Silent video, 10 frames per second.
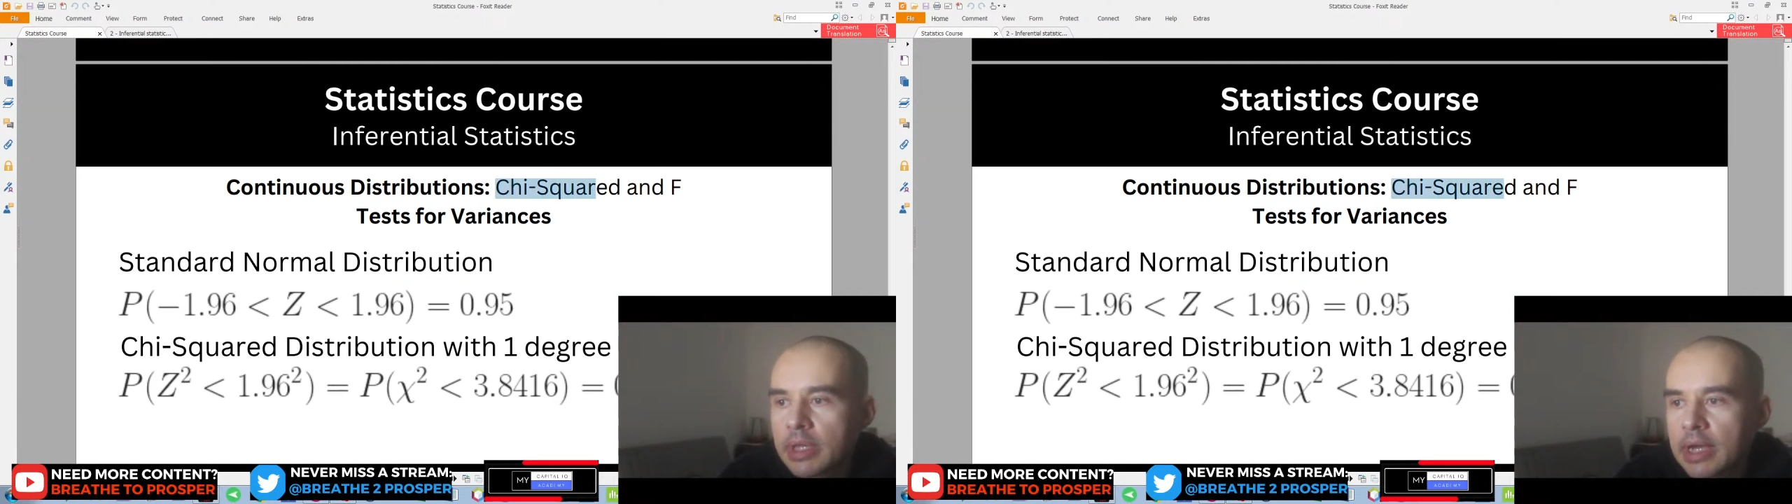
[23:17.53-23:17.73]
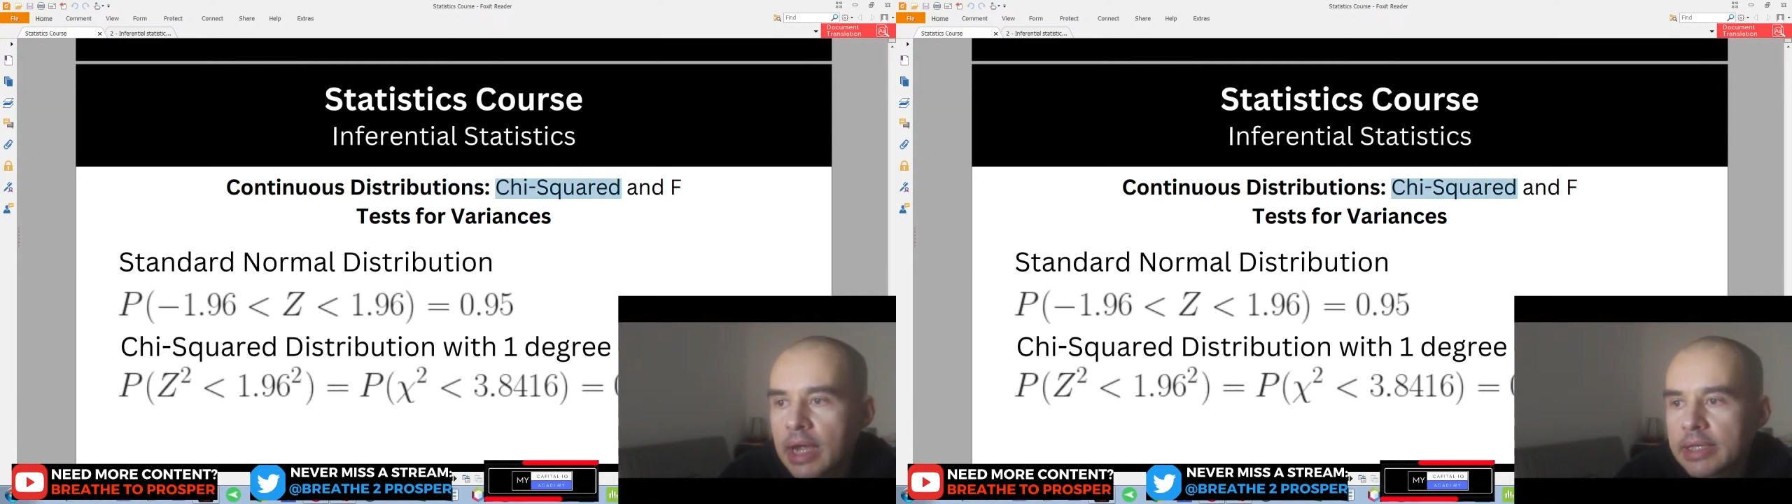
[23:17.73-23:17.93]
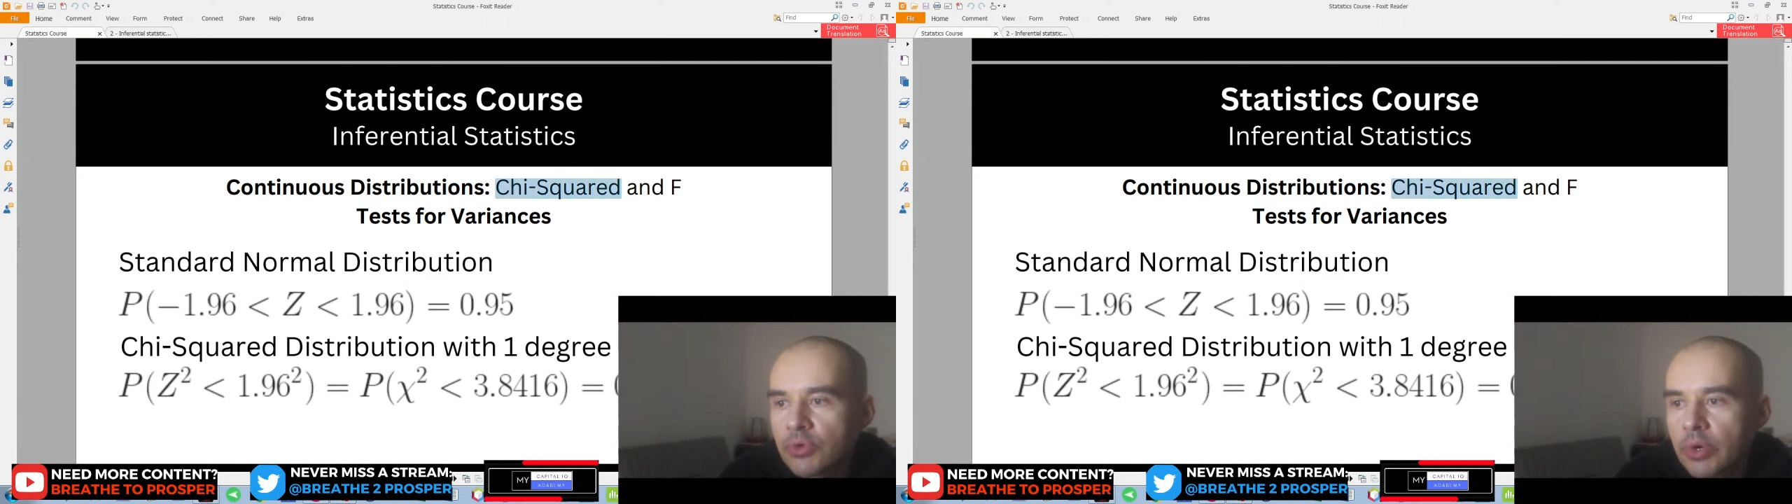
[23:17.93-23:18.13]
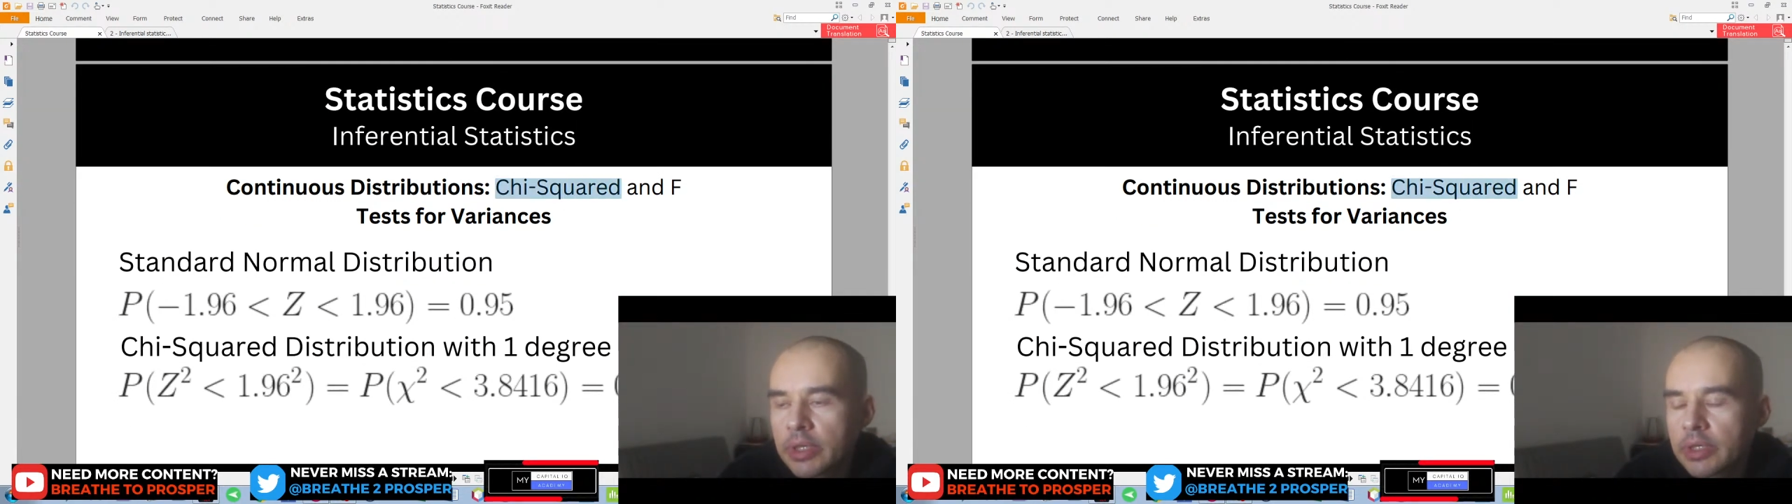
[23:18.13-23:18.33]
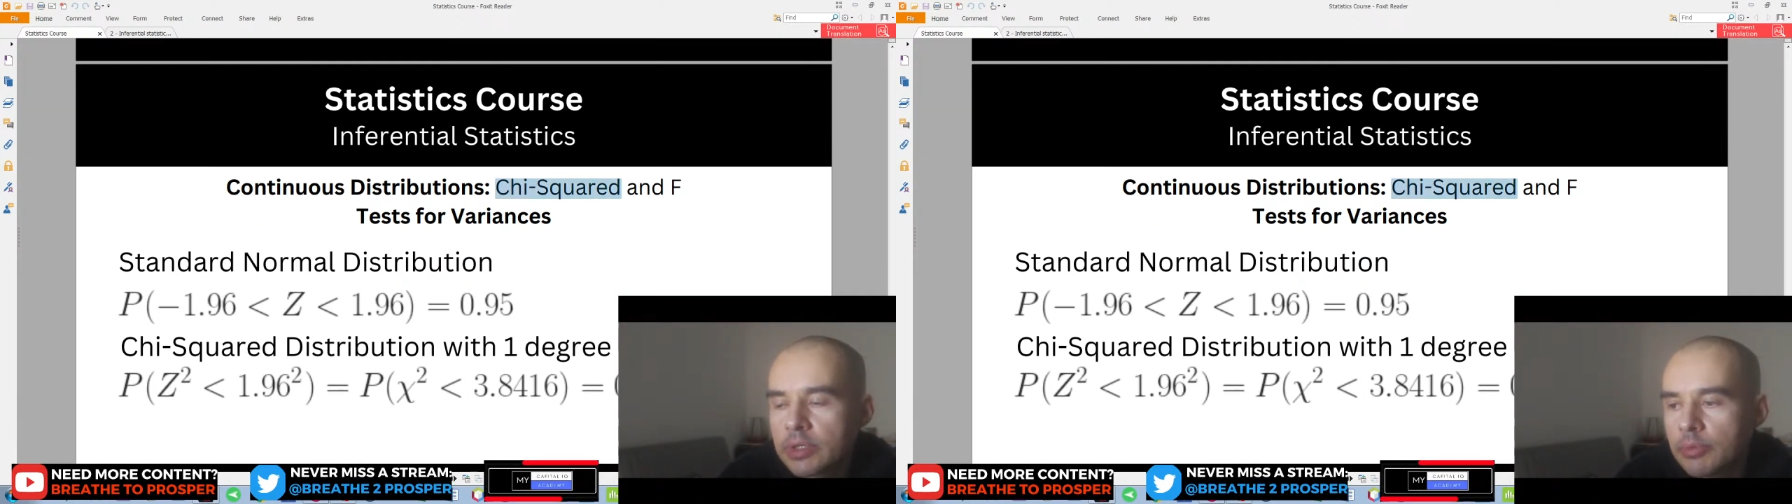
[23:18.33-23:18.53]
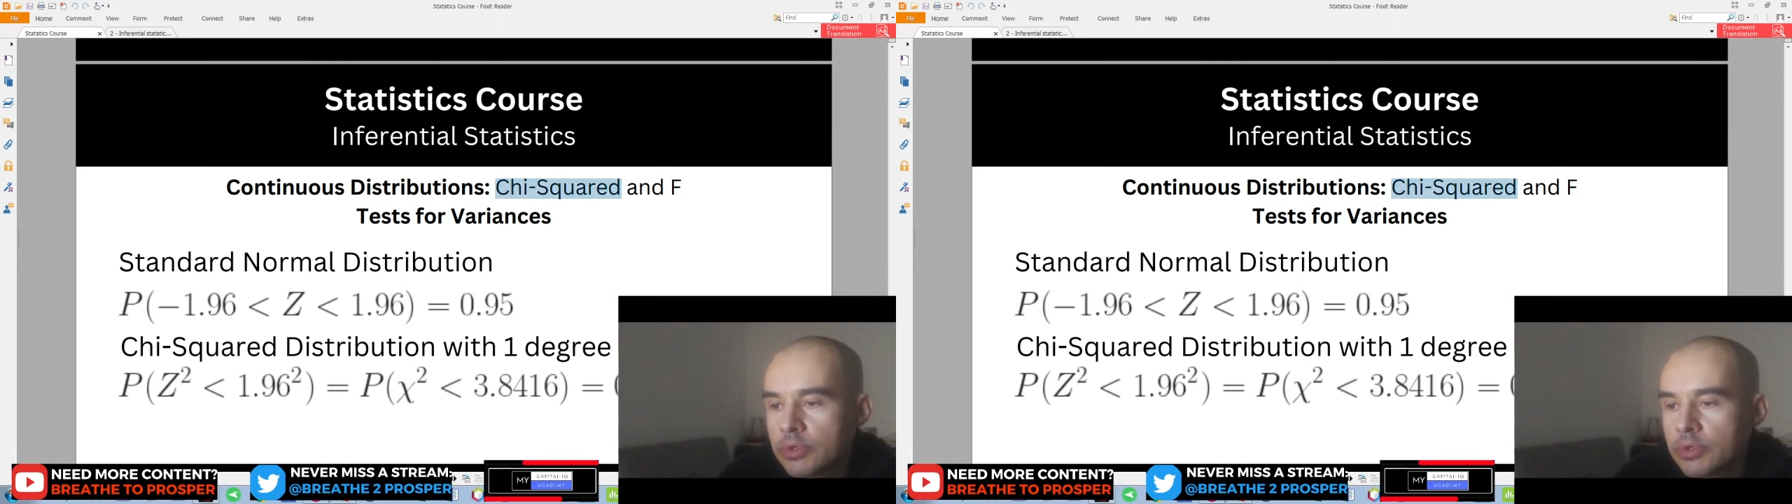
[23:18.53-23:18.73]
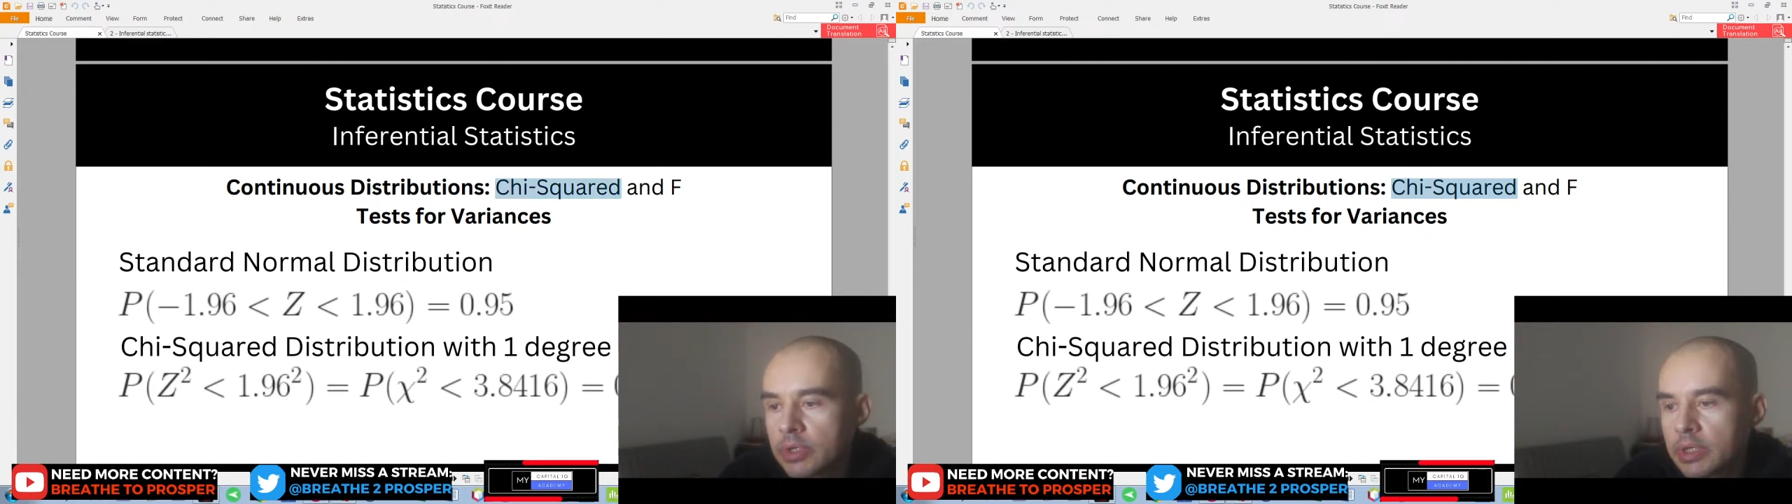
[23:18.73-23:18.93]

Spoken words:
chi-square distribution,